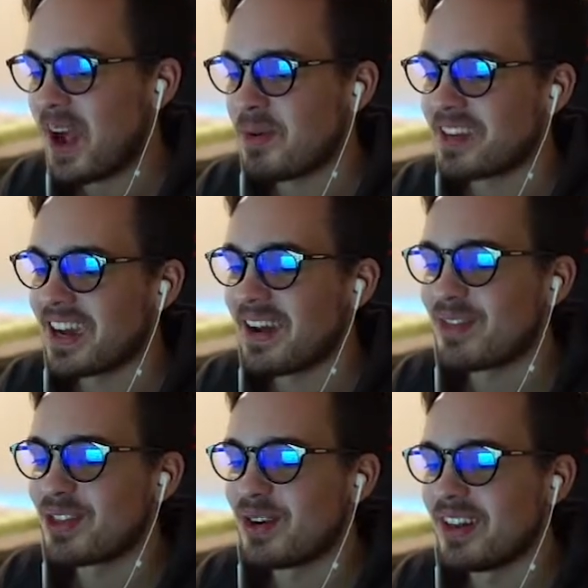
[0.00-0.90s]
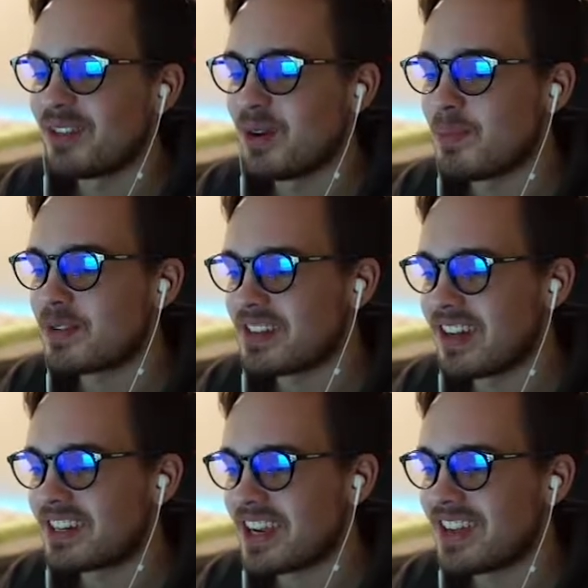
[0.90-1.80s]
I mean, I have a
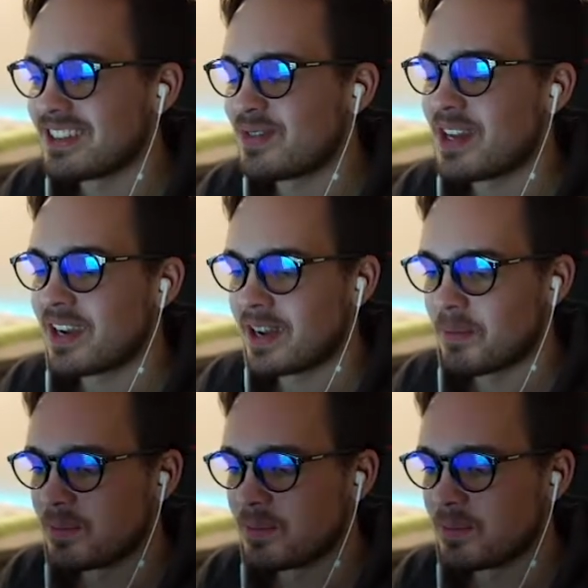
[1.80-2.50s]
33% chance of hitting it.